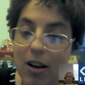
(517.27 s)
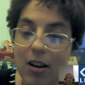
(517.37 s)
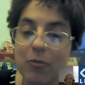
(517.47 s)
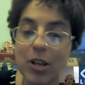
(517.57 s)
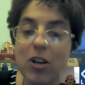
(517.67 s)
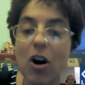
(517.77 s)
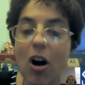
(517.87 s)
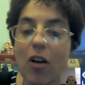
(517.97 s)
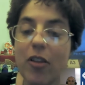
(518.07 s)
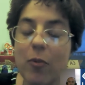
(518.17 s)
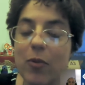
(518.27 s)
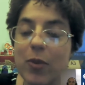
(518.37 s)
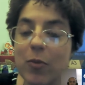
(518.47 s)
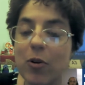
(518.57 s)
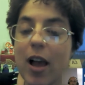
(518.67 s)
recall that when we
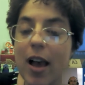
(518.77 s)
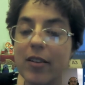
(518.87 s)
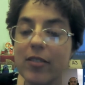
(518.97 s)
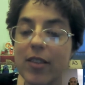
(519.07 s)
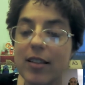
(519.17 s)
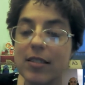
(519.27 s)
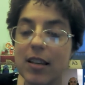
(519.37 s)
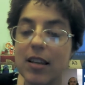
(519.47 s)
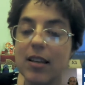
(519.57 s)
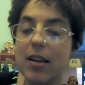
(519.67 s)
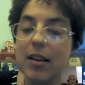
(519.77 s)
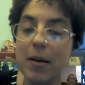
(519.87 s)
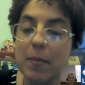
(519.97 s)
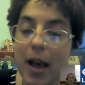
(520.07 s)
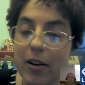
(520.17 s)
were analyzing
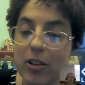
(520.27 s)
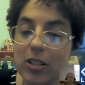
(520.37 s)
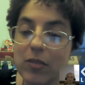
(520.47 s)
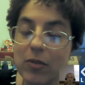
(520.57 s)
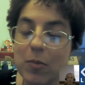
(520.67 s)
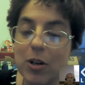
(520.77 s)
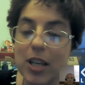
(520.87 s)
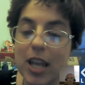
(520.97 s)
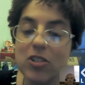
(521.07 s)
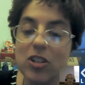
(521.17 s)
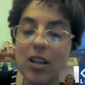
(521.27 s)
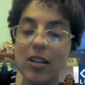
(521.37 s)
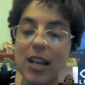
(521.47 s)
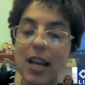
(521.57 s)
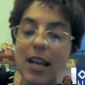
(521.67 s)
patterns of
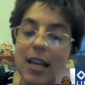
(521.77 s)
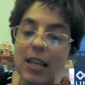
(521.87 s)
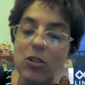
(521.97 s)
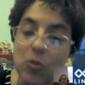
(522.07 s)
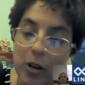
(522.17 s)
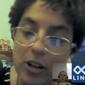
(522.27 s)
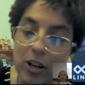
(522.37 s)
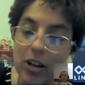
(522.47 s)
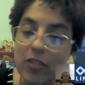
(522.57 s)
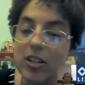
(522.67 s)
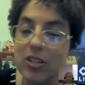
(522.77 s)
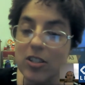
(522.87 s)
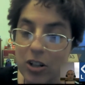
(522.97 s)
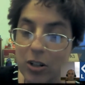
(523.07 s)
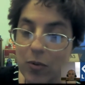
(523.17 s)
communication in Twitter, the
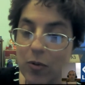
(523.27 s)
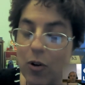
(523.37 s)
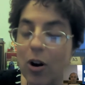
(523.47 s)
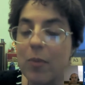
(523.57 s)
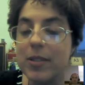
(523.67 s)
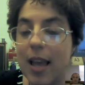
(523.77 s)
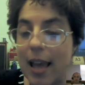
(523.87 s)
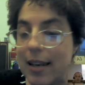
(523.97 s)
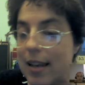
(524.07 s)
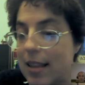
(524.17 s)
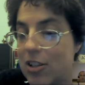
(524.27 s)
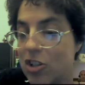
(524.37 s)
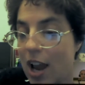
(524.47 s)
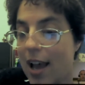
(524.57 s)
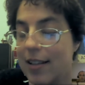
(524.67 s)
discussion forums, and in the
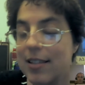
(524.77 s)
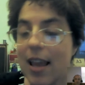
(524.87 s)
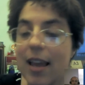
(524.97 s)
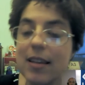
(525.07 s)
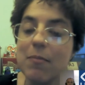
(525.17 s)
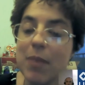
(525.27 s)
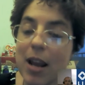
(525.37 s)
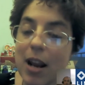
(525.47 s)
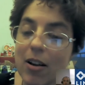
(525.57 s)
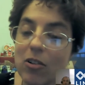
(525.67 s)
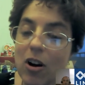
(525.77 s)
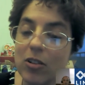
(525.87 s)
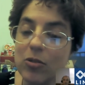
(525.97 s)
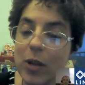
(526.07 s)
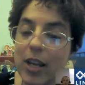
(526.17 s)
chats, and comparing
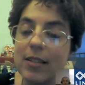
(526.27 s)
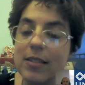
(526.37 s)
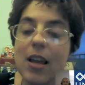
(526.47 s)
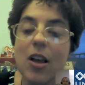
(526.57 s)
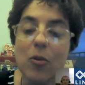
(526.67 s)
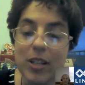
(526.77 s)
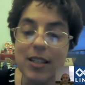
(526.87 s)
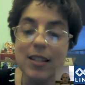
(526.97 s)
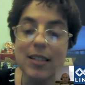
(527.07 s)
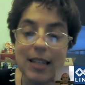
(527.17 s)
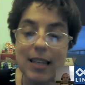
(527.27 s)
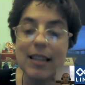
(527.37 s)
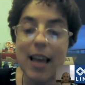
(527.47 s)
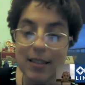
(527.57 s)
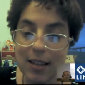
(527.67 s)
across weeks, we did see
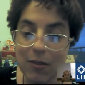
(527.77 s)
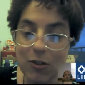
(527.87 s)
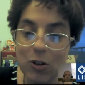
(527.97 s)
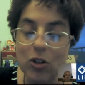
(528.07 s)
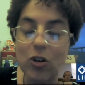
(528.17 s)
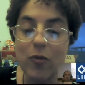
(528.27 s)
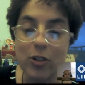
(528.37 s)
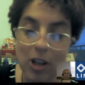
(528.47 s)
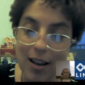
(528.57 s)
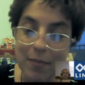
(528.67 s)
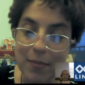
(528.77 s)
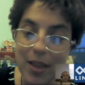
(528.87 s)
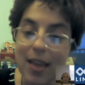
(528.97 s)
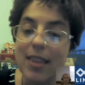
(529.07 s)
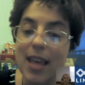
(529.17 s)
less confusion over time.
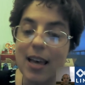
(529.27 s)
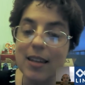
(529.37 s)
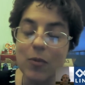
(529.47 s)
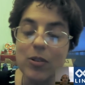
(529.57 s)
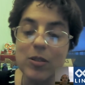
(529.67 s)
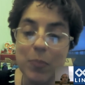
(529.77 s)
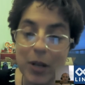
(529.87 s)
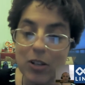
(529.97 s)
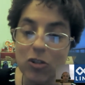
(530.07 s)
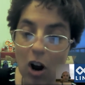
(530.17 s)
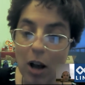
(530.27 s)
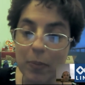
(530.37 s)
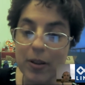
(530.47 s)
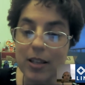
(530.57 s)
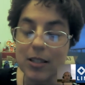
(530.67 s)
That there was a big drop,
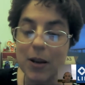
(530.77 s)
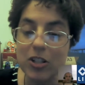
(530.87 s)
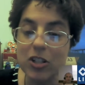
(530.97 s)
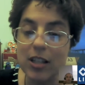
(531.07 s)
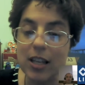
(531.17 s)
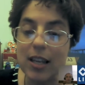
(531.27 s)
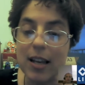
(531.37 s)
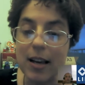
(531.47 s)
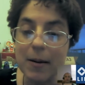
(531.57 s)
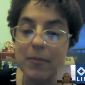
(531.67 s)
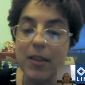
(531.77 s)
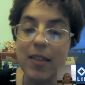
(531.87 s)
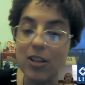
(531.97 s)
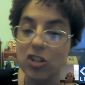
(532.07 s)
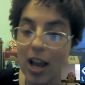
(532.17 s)
especially in
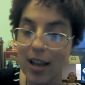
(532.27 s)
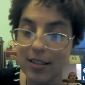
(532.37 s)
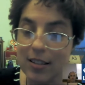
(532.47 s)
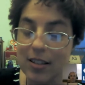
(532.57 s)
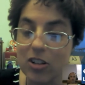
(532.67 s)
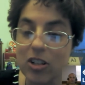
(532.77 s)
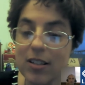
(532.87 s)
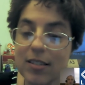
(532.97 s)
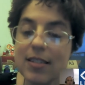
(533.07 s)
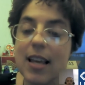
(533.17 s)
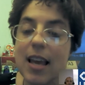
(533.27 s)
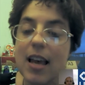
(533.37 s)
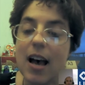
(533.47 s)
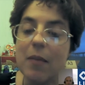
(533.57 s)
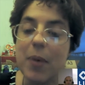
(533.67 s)
the chat discussions,
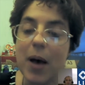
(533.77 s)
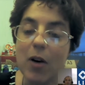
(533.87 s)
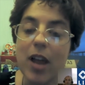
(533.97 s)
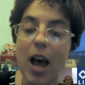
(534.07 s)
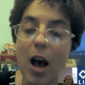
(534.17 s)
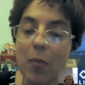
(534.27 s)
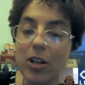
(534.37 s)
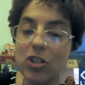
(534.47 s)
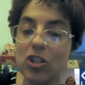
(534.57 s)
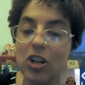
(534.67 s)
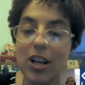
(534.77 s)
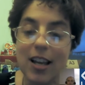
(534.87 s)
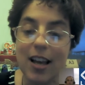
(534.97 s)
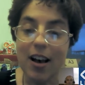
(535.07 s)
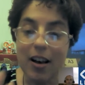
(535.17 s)
about how much
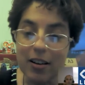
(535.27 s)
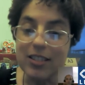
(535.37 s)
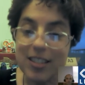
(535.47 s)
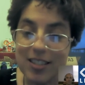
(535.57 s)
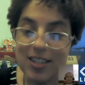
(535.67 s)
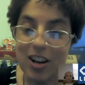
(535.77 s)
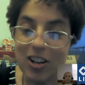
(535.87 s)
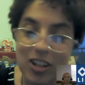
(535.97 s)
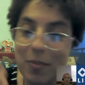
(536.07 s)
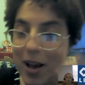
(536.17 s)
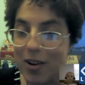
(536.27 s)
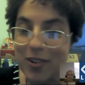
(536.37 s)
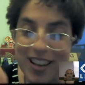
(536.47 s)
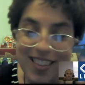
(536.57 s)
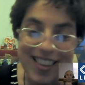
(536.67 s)
discussion about
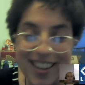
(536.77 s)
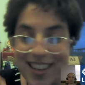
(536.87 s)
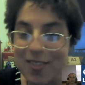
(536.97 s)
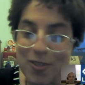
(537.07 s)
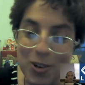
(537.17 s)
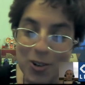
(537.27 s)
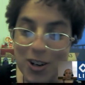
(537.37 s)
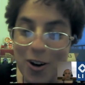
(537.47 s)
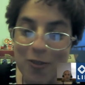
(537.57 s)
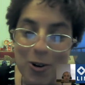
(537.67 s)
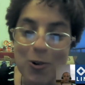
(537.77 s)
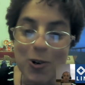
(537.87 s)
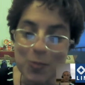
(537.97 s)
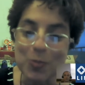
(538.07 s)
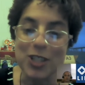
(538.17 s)
confusion over
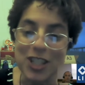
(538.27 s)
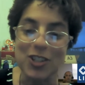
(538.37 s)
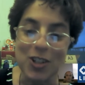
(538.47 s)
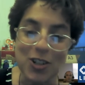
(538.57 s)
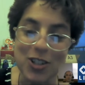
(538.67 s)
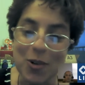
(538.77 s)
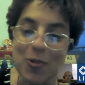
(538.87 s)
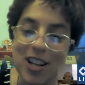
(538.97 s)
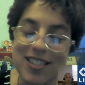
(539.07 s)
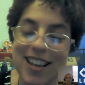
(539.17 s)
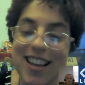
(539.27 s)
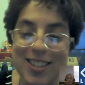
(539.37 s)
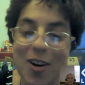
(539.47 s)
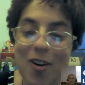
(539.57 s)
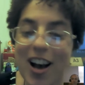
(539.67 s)
course procedures there was.
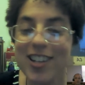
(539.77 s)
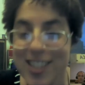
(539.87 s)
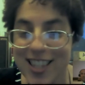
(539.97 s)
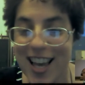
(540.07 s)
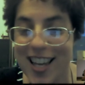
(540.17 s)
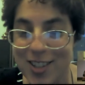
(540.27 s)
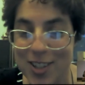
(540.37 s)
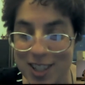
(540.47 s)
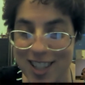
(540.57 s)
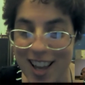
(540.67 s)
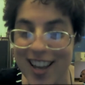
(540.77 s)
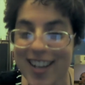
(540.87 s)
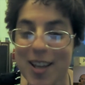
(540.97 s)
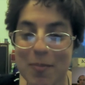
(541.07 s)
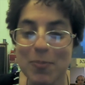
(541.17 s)
So I took that as a good sign
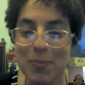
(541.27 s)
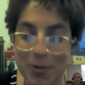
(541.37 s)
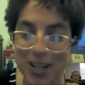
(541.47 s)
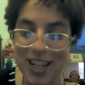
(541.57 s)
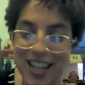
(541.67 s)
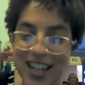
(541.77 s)
that people were